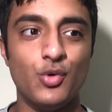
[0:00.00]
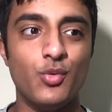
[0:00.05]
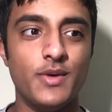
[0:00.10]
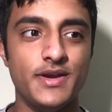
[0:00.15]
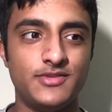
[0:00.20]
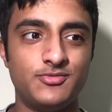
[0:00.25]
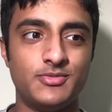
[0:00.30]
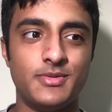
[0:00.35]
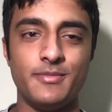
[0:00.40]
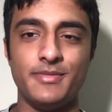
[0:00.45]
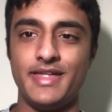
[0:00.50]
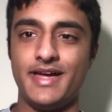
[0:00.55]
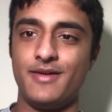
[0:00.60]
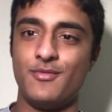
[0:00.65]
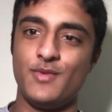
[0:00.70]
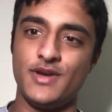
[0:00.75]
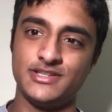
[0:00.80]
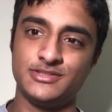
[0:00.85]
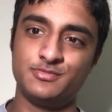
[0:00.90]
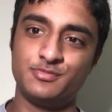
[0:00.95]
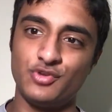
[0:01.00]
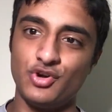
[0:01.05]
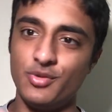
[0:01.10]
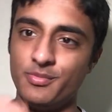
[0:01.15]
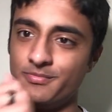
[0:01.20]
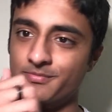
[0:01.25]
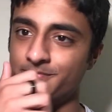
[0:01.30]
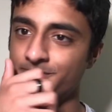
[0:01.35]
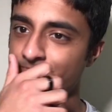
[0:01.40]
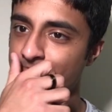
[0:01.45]
always remember that West
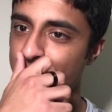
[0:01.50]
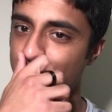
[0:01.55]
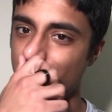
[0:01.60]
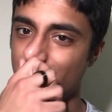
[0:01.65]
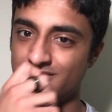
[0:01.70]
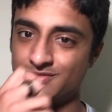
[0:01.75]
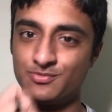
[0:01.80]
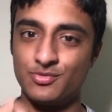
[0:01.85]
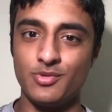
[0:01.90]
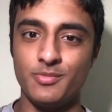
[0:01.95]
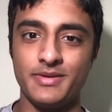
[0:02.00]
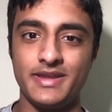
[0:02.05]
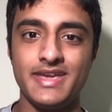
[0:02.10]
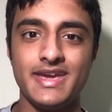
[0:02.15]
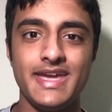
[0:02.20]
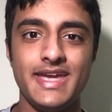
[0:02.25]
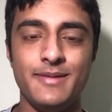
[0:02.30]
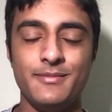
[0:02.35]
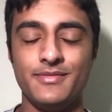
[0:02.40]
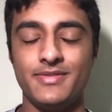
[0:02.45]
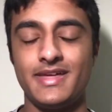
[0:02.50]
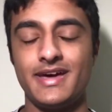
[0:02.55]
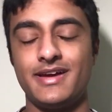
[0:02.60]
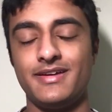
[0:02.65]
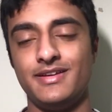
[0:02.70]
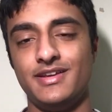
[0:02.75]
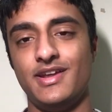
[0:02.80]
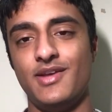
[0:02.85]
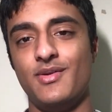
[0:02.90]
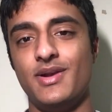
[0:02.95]
Brom game,
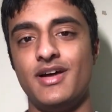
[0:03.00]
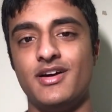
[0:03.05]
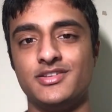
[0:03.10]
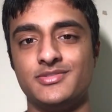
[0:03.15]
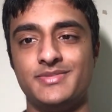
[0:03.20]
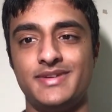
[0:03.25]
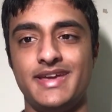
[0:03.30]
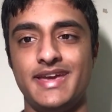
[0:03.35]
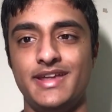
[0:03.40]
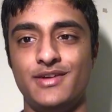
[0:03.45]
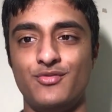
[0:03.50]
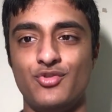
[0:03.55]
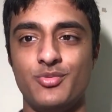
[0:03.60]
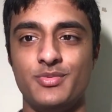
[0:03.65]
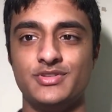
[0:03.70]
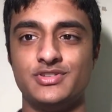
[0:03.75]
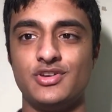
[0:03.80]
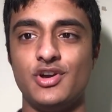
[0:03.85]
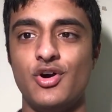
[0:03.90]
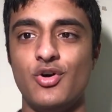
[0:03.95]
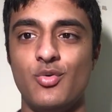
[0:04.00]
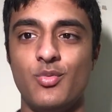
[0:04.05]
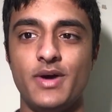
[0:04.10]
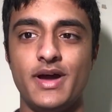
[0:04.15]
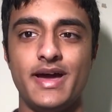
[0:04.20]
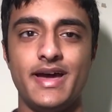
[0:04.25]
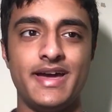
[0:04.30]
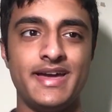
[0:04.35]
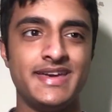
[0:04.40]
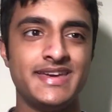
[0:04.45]
that last minute Hayden Roberts goal
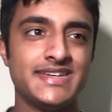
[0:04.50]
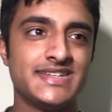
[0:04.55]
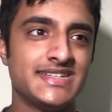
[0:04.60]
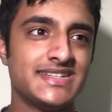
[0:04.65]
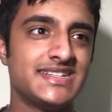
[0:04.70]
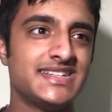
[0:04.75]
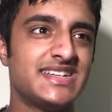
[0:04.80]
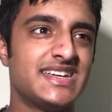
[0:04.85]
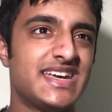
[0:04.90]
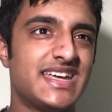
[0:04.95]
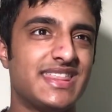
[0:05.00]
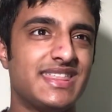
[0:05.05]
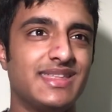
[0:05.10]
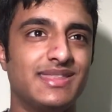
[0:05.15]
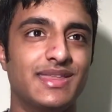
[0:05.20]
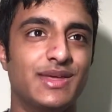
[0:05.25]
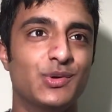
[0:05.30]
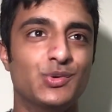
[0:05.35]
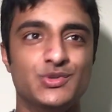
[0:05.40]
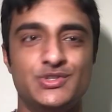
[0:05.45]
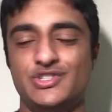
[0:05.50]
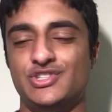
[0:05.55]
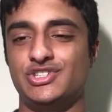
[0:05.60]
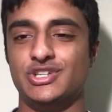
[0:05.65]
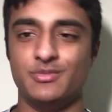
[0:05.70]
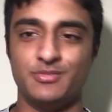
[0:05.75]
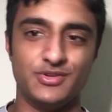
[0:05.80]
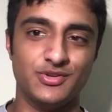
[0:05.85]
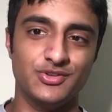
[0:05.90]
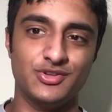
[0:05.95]
where I think they all just
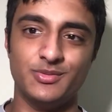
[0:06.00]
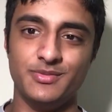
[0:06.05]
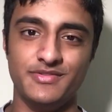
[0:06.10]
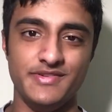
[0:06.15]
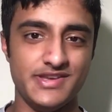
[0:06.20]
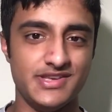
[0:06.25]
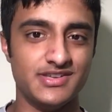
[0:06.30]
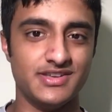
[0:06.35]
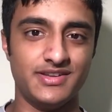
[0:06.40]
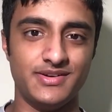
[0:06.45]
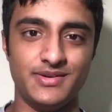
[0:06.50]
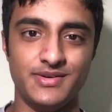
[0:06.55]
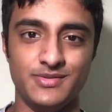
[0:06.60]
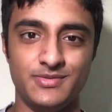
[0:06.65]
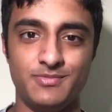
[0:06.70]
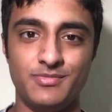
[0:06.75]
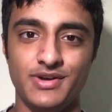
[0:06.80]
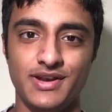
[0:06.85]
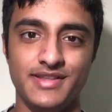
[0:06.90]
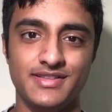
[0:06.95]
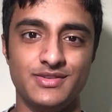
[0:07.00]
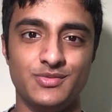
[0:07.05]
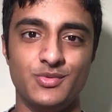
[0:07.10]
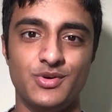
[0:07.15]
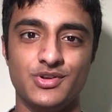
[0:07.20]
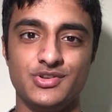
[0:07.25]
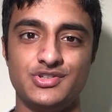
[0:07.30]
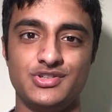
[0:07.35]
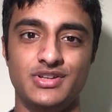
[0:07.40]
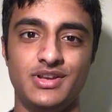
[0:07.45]
jumped on top of each other, and it was brilliant to
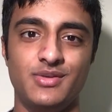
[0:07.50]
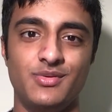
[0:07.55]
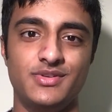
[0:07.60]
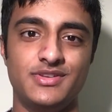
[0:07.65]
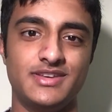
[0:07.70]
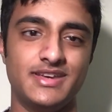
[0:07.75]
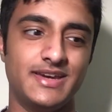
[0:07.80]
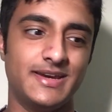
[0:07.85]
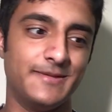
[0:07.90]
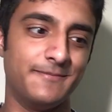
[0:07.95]
watch. And it was